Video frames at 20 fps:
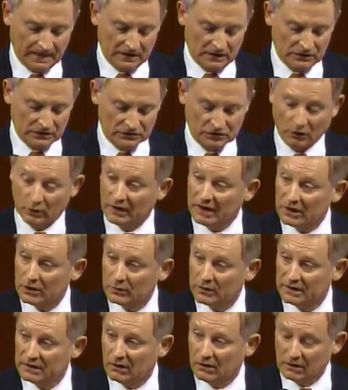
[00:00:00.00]
So here
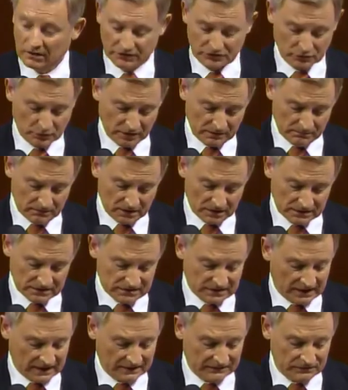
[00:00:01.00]
we are, three months
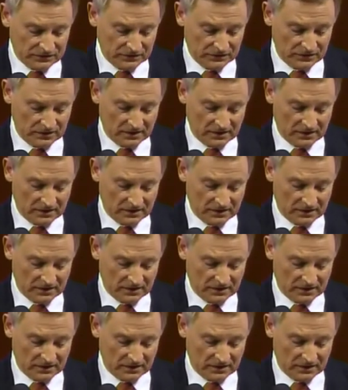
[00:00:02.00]
after the